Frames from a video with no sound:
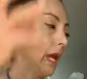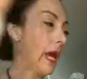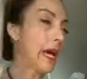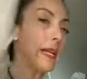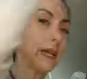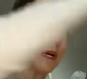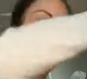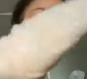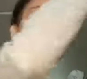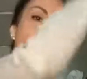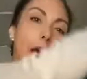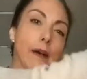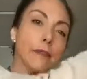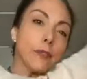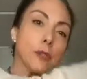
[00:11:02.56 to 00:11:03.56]
and I will
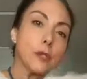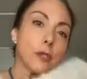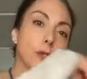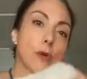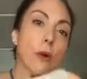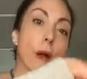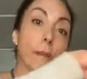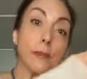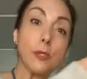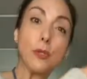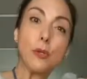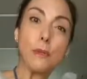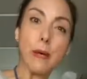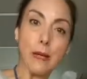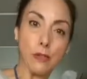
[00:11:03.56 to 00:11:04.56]
have to scrap
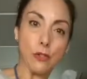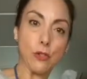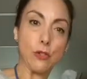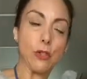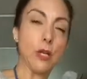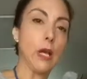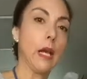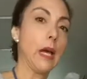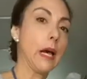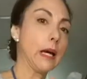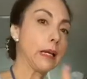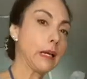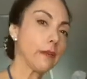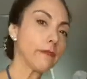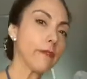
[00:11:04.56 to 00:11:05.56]
too much.
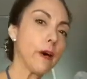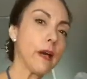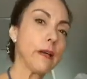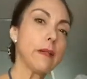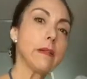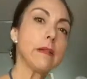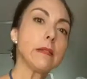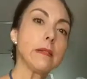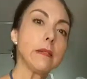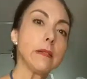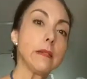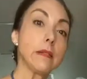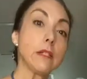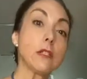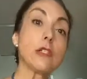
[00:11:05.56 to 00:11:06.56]
And I find this
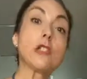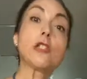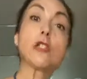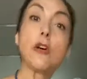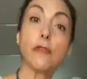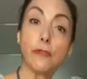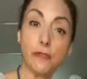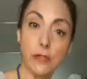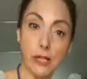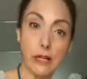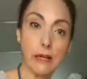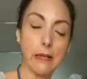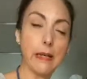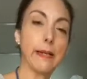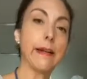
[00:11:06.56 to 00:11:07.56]
is
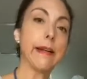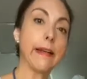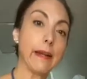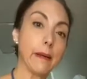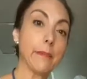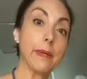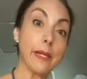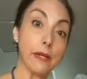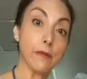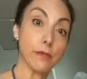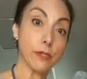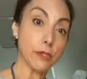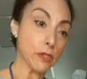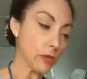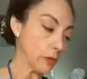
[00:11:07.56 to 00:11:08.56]
softer and I get a better
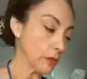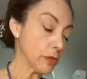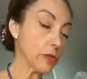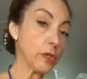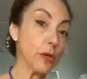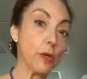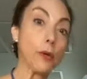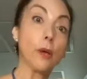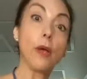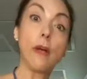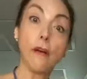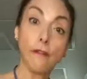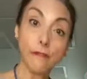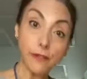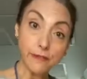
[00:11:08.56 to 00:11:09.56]
result. So
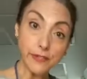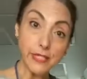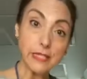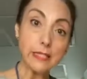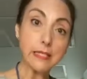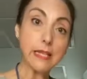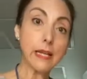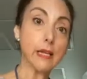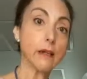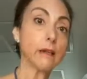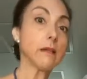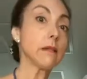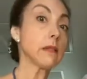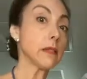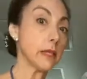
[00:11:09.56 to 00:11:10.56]
15
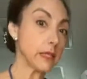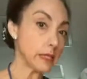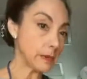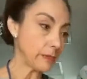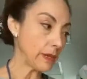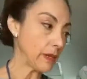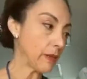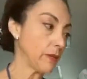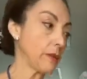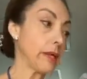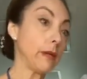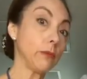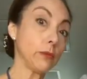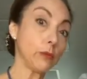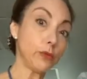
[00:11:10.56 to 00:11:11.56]
seconds, speed
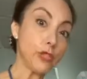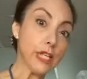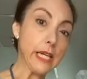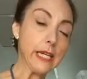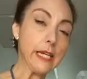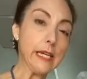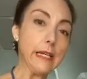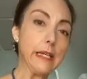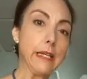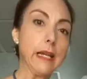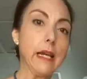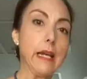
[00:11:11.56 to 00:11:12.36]
3. We'll check it.